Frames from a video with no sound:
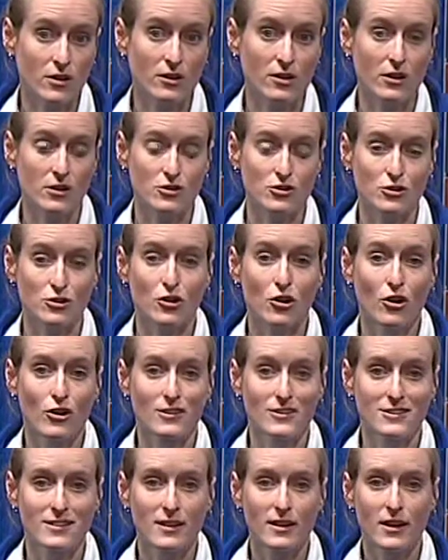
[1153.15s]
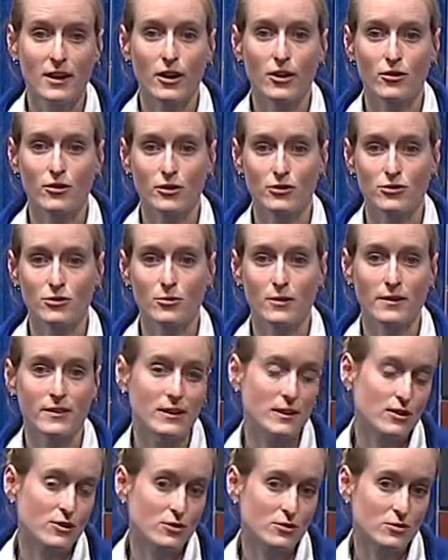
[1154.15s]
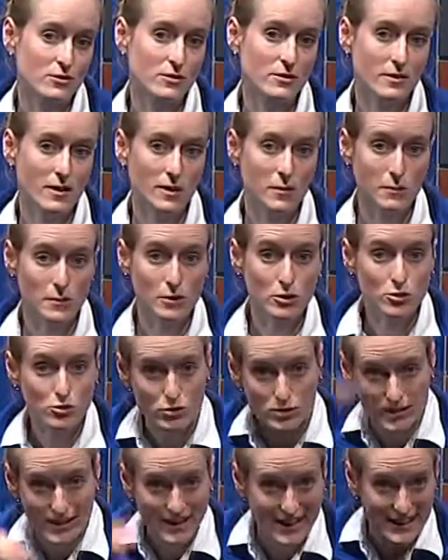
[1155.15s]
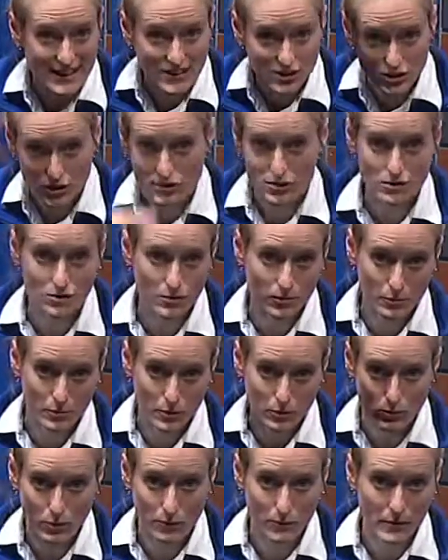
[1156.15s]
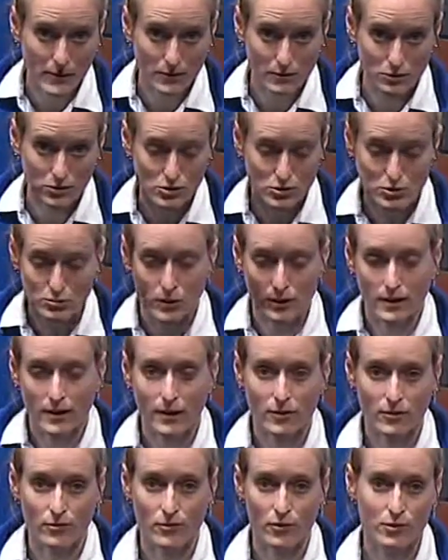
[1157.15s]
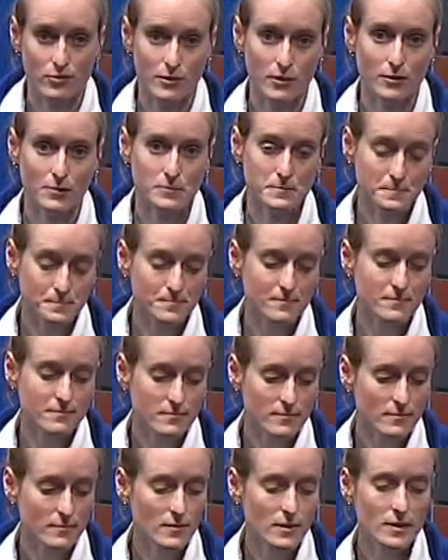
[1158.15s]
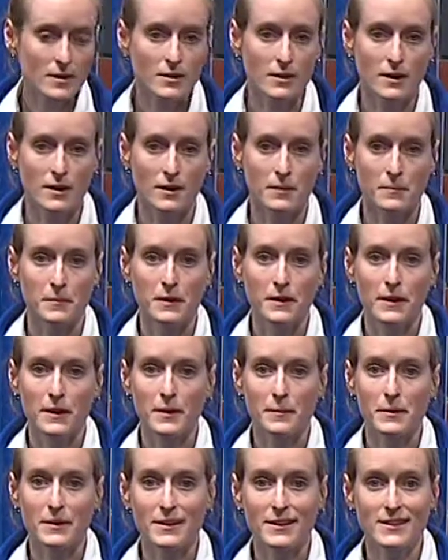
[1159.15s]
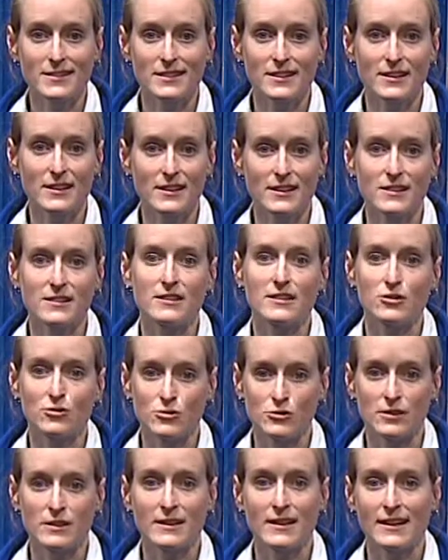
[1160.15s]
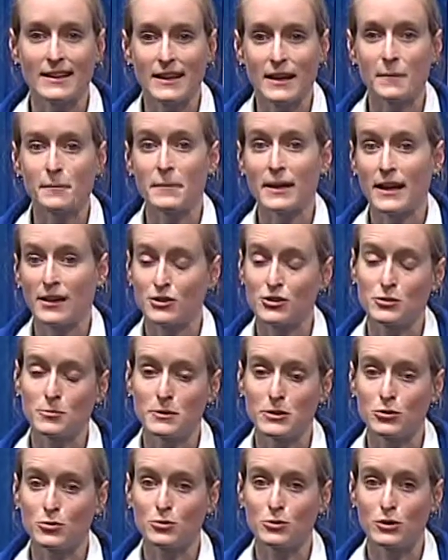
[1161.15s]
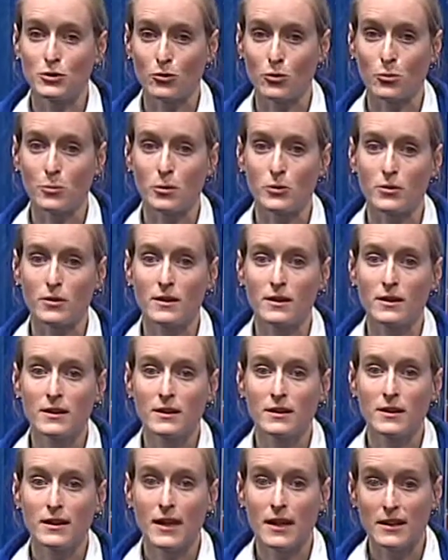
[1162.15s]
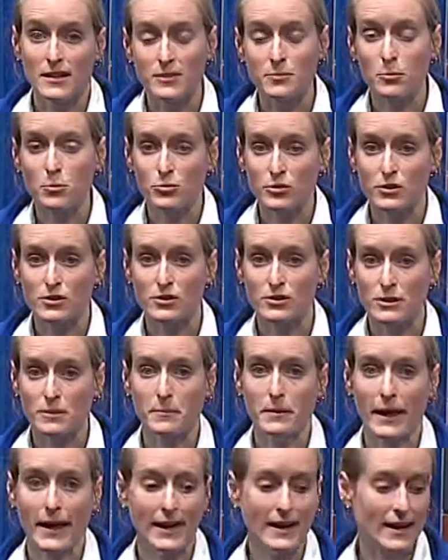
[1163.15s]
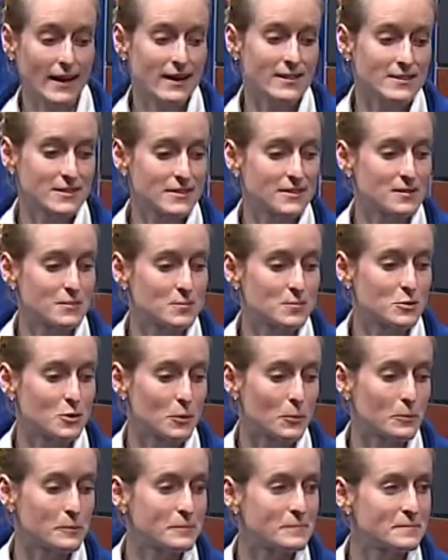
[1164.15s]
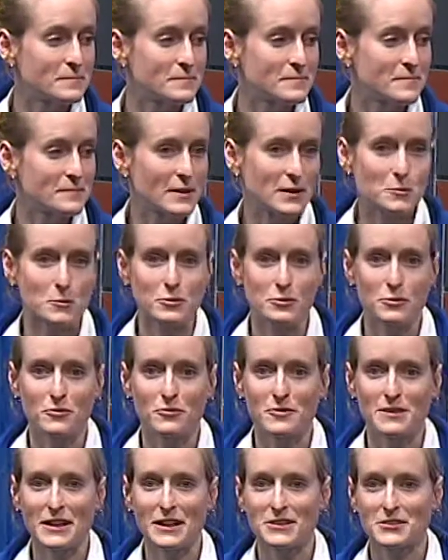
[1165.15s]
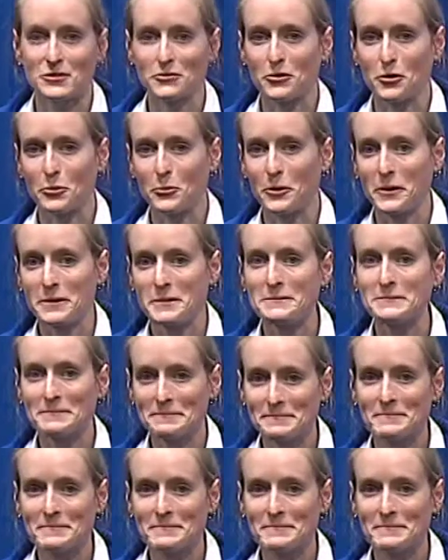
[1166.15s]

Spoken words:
could actually cause hair loss around the ears. Usually they get itchy, so they'll be rubbing, which is why the hair falls out. But it is interesting that it can actually be truly normal, and it's mostly just in black cats. So that is a fun one.